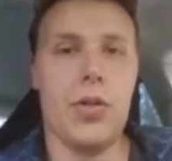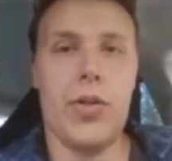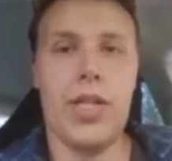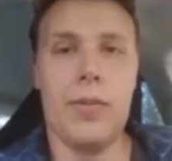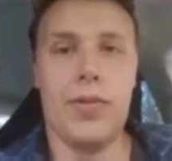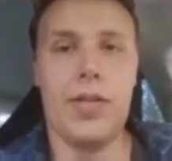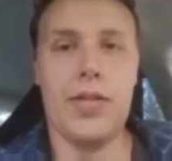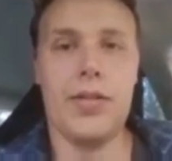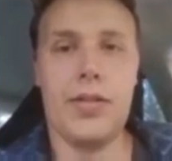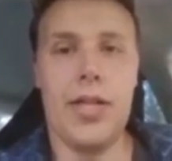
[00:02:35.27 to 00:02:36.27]
we end up with
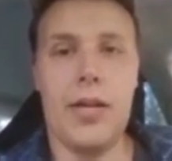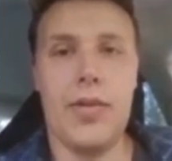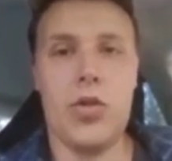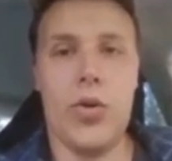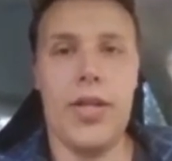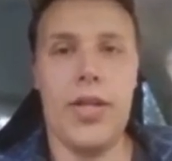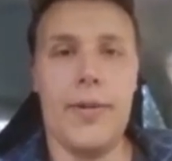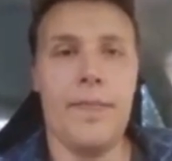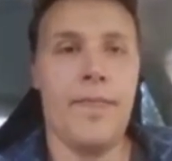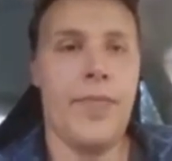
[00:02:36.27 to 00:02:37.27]
this image right
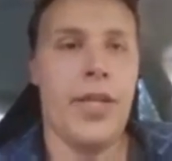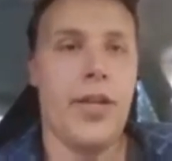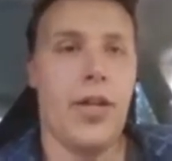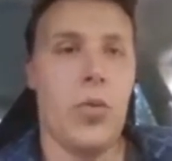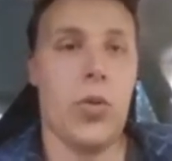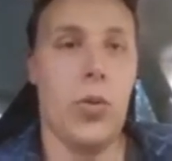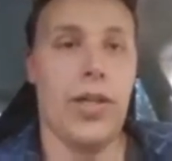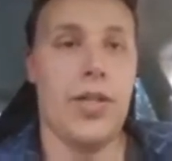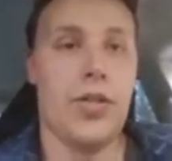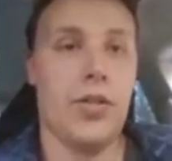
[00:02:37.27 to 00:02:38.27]
here, which
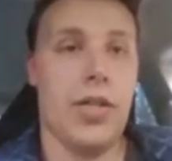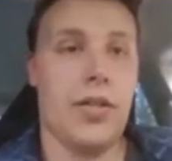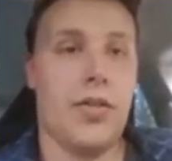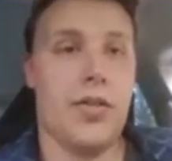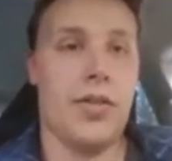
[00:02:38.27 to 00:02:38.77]
correlates to this.